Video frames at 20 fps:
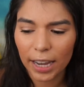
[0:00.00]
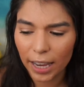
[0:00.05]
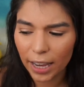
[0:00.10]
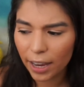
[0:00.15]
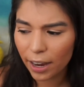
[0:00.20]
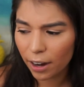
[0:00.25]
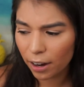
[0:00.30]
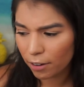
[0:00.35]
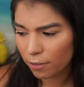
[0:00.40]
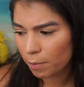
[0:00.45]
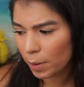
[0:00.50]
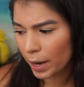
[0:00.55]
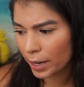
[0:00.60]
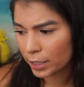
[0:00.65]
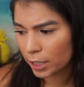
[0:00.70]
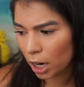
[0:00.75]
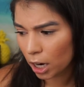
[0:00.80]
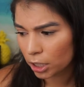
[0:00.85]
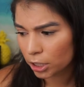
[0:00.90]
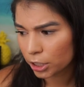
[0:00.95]
taken care of by
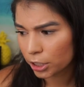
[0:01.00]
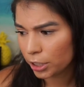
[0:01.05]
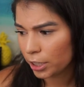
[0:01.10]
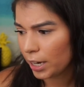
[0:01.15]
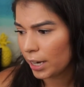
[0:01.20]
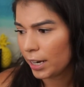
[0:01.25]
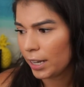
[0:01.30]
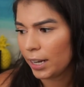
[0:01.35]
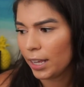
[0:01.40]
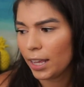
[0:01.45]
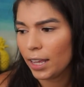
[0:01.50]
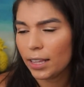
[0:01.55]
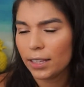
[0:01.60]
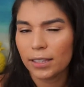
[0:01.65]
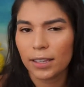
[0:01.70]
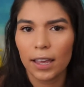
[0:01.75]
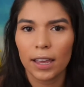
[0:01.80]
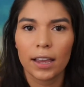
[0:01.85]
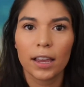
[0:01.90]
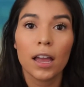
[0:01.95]
a doctor and it
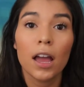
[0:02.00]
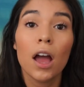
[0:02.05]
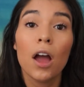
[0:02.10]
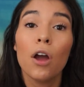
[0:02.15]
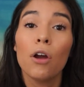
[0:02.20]
is like